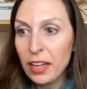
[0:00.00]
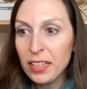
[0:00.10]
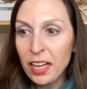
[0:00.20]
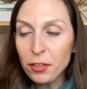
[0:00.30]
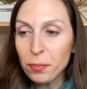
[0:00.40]

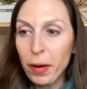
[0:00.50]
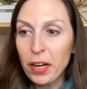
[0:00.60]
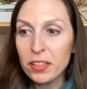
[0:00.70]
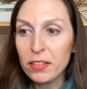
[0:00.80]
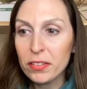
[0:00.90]
the other
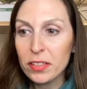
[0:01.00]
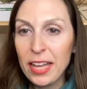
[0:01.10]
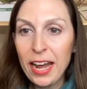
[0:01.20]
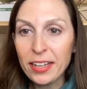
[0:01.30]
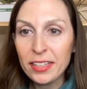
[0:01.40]
part to
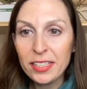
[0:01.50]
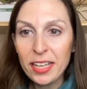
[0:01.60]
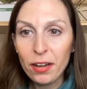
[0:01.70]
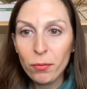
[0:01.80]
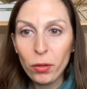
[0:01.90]
that is
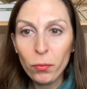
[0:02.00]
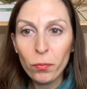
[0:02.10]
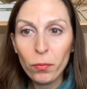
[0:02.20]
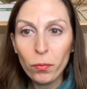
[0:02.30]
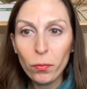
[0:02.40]
then,
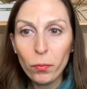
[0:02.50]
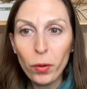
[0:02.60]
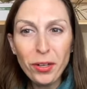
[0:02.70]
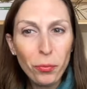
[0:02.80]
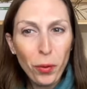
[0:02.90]
well,
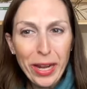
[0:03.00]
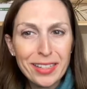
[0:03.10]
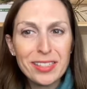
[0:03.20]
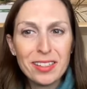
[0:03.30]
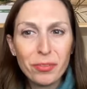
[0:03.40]
what a
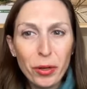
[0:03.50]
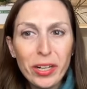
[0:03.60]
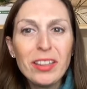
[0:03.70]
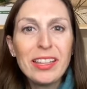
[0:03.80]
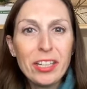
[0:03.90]
waste,
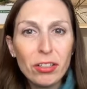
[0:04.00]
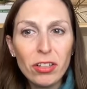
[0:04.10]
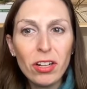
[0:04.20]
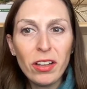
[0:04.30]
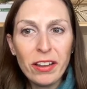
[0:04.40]
what a
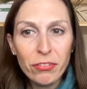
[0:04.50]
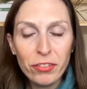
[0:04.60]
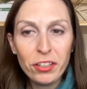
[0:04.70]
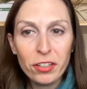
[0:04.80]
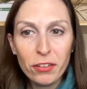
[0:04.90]
literal and
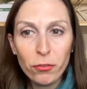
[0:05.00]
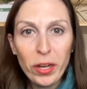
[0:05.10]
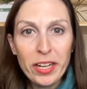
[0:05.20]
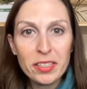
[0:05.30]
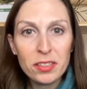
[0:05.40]
figurative
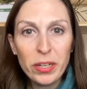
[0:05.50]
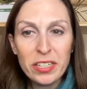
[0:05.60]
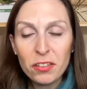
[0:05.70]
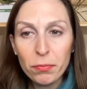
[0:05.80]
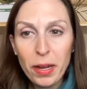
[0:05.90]

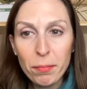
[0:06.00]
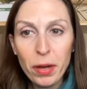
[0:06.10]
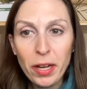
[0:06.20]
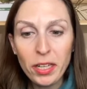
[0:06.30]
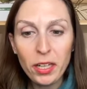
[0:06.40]
waste of my
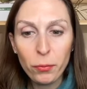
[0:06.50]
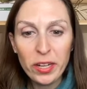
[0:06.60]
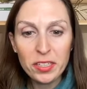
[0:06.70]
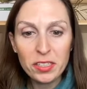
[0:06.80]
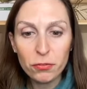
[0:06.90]
money,
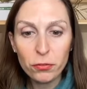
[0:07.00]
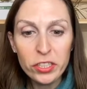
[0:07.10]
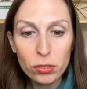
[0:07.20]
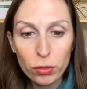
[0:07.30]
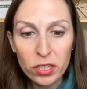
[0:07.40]
waste of
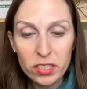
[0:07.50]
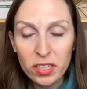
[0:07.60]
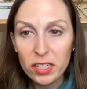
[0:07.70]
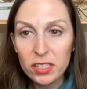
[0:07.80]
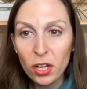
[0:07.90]

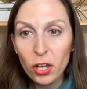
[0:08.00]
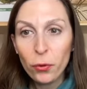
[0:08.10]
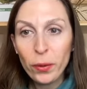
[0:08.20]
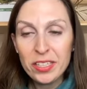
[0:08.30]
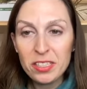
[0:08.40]
resources,
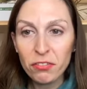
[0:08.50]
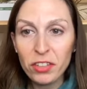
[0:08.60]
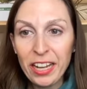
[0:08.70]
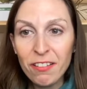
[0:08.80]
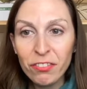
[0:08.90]
waste of
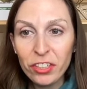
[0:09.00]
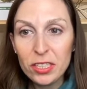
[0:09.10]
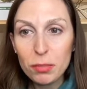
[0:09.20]
landfill